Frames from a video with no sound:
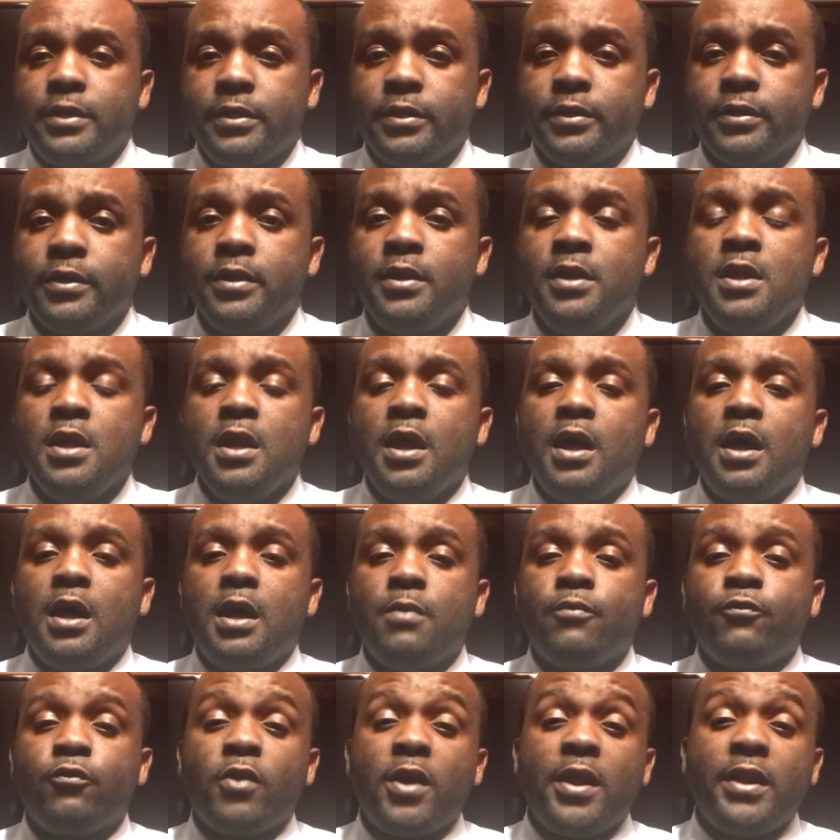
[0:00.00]
here
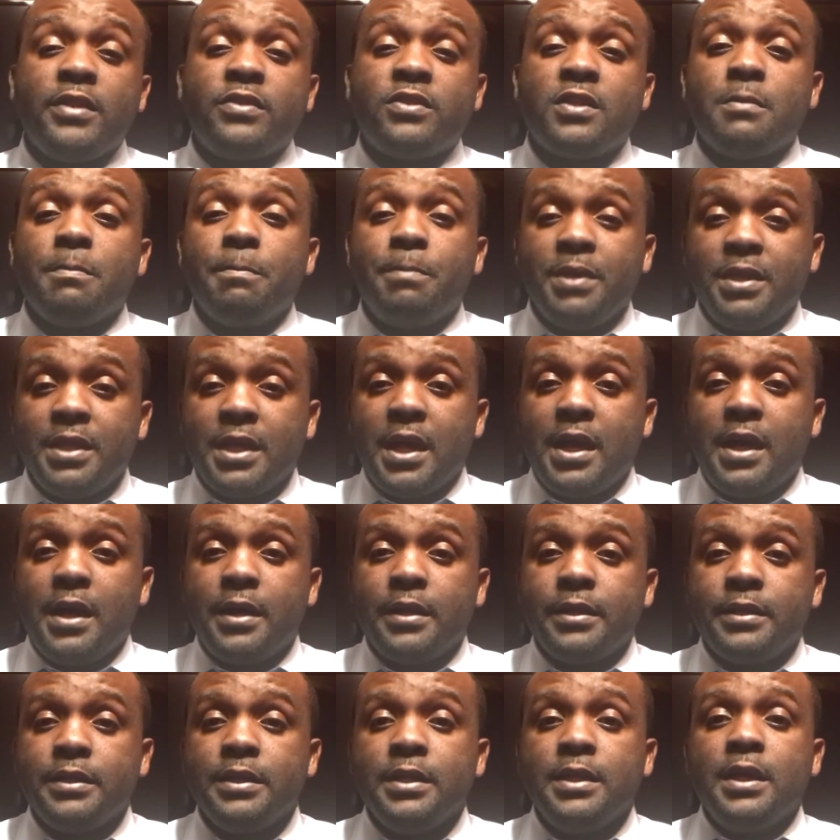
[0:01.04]
for anything
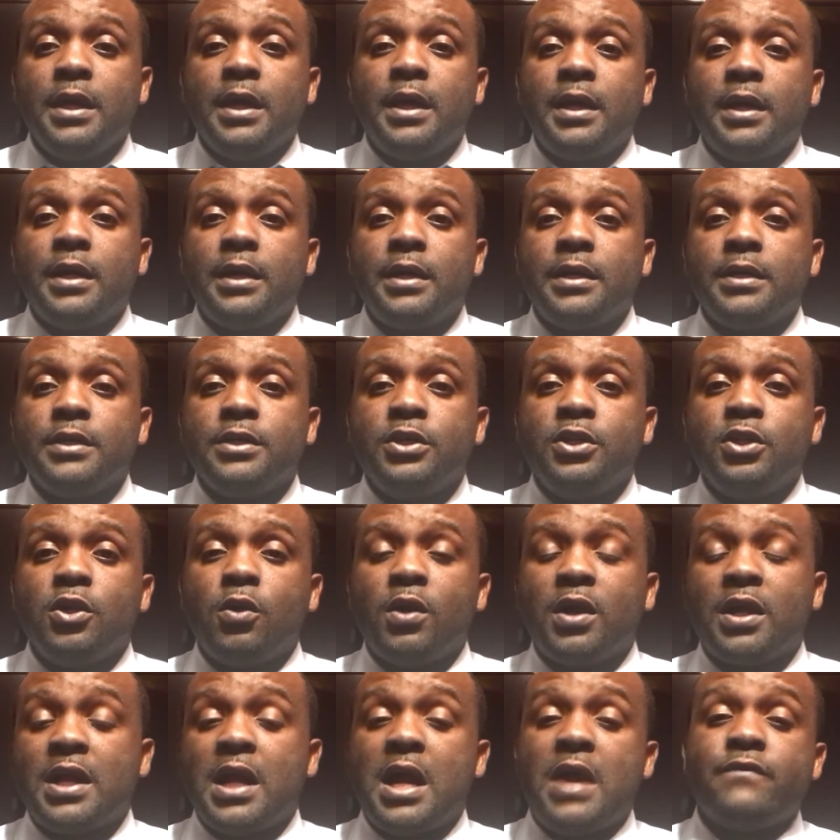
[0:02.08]
beyond, a
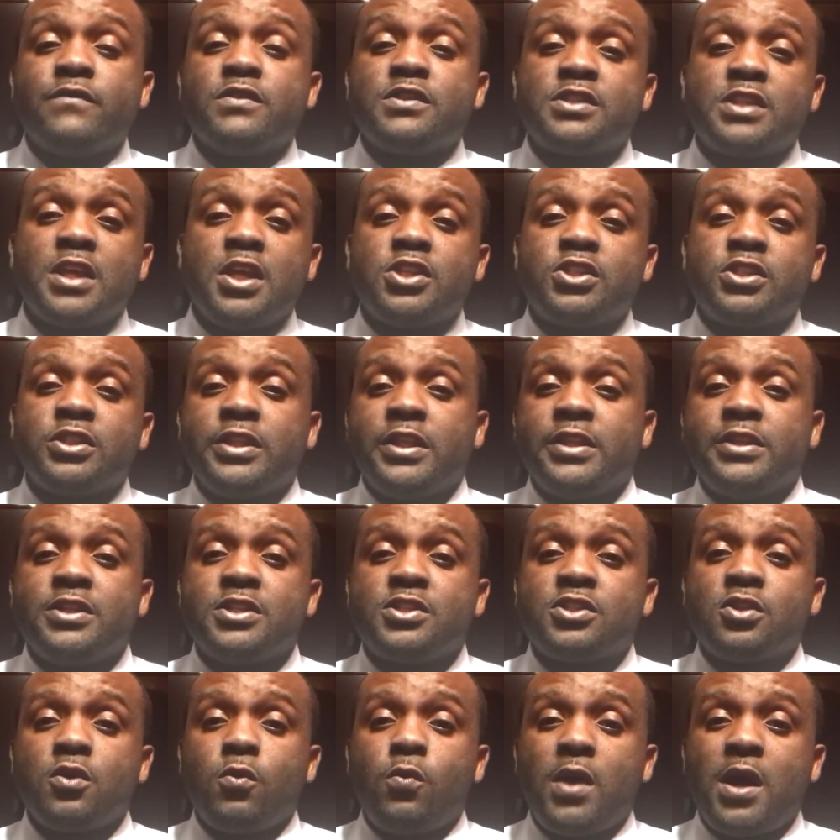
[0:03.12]
conversation letting
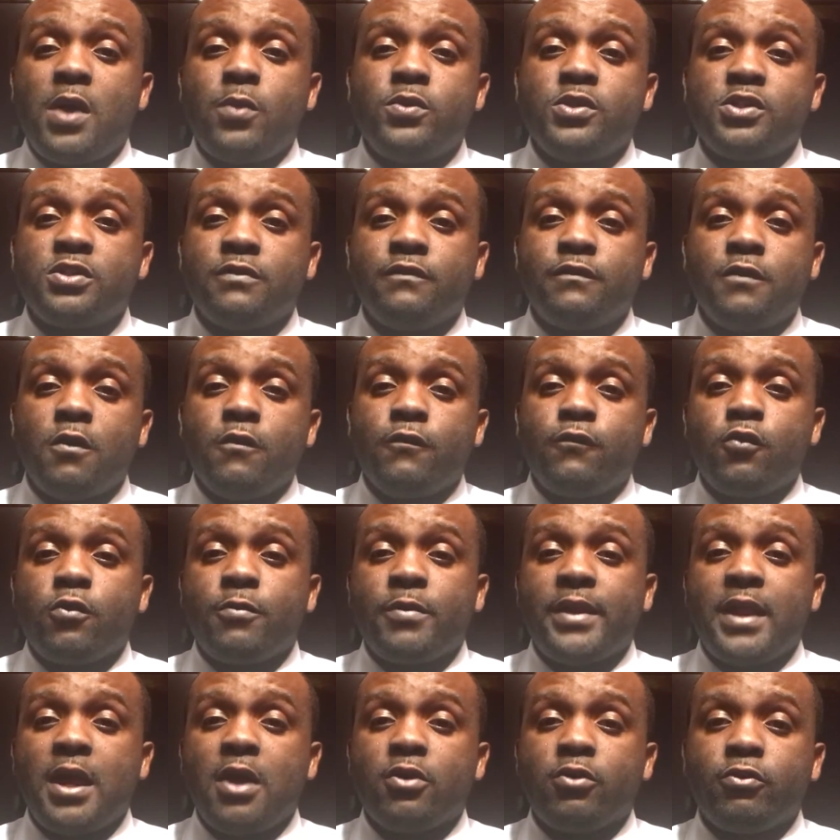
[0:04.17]
us know why we should vote for them
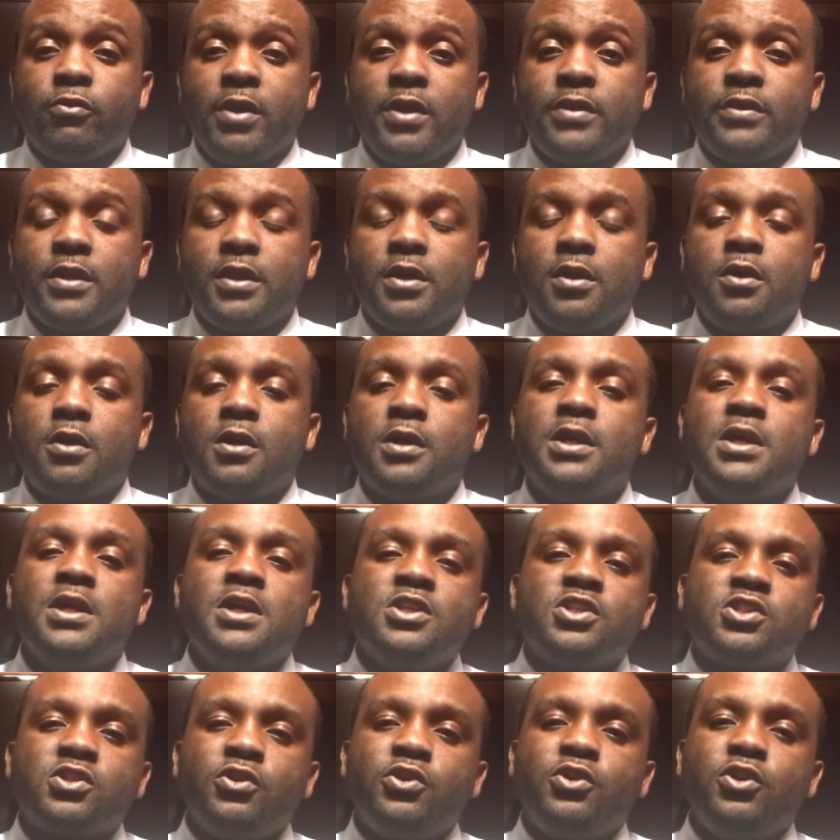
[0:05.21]
and how great they are.
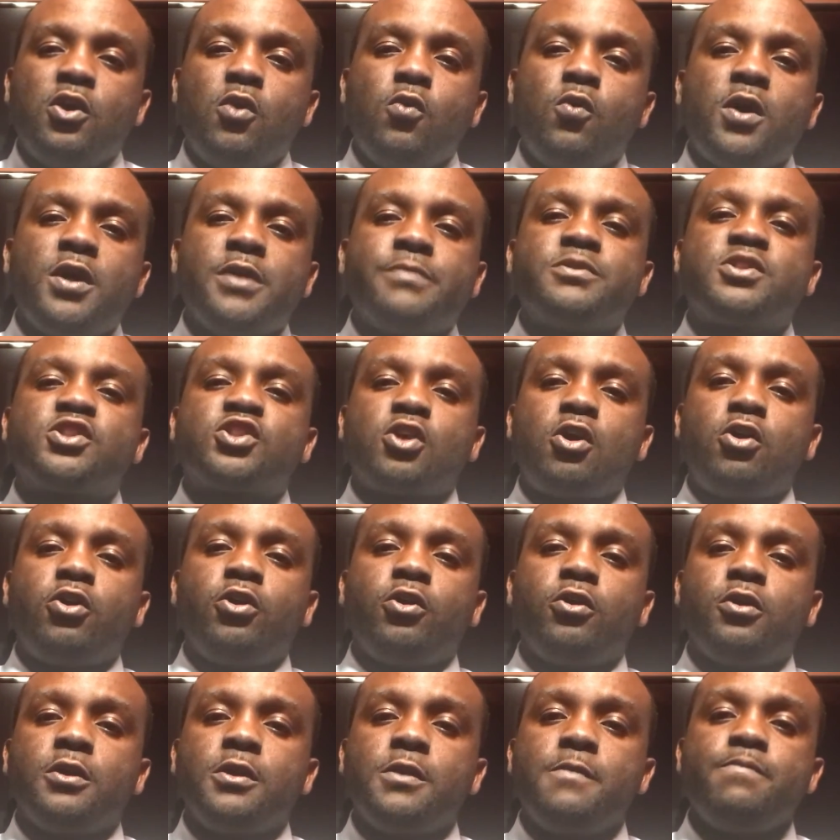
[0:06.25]
So you know what? Start
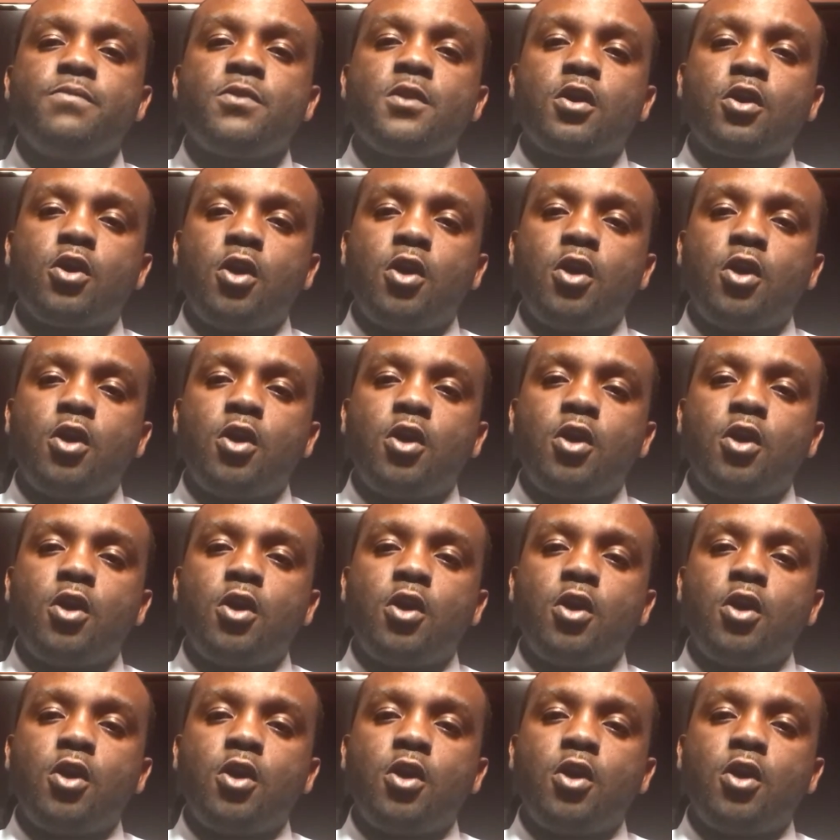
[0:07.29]
early.